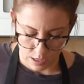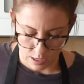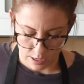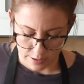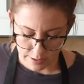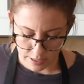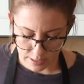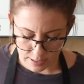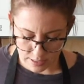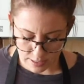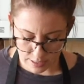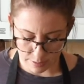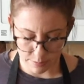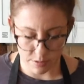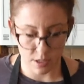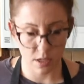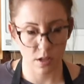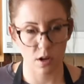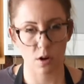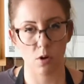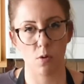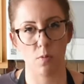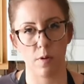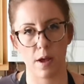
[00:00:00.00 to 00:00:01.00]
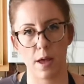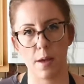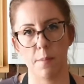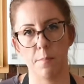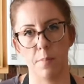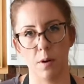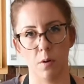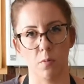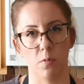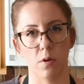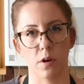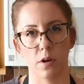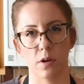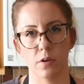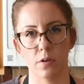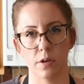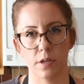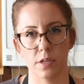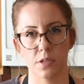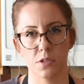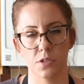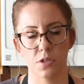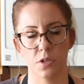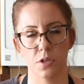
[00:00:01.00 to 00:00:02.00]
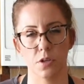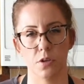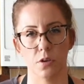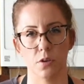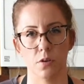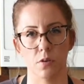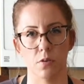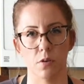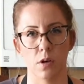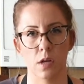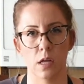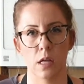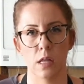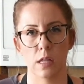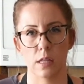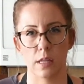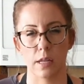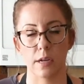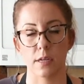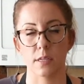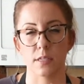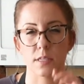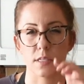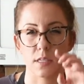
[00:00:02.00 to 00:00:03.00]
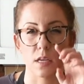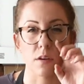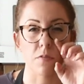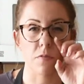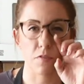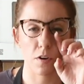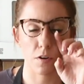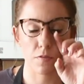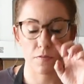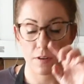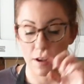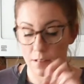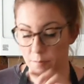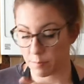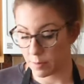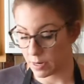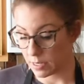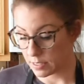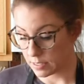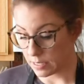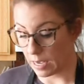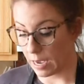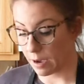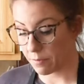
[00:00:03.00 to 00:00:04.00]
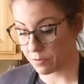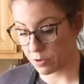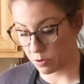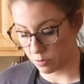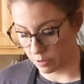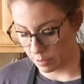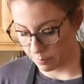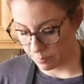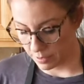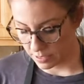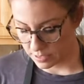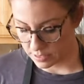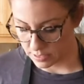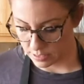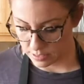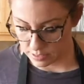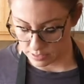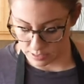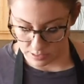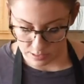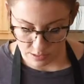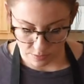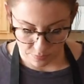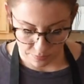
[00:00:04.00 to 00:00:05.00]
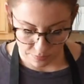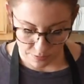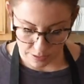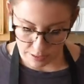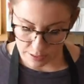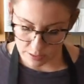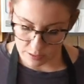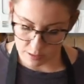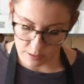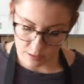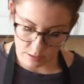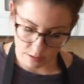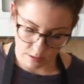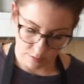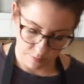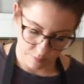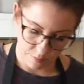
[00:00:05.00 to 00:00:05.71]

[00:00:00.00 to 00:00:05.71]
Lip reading: That seems a little wet, but we're going to let it sit for 5 minutes after we mix in these figs.